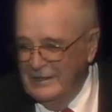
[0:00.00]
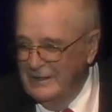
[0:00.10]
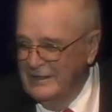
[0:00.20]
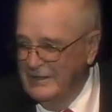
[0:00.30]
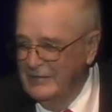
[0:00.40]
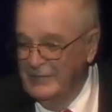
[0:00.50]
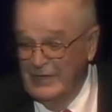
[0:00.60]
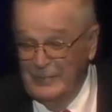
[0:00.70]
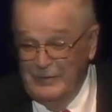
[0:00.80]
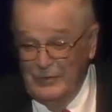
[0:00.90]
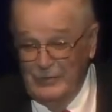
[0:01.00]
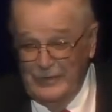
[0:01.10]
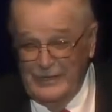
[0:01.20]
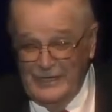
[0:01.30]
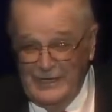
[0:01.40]
he'll be up here
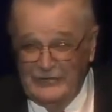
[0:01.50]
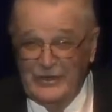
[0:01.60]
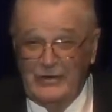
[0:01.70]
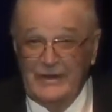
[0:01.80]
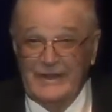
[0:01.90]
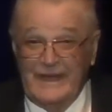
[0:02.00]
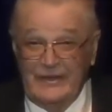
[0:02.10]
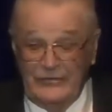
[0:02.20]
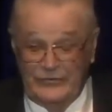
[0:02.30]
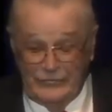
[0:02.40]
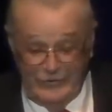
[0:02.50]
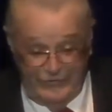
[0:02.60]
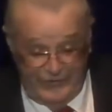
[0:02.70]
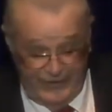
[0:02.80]
one day. He's already got his 3 state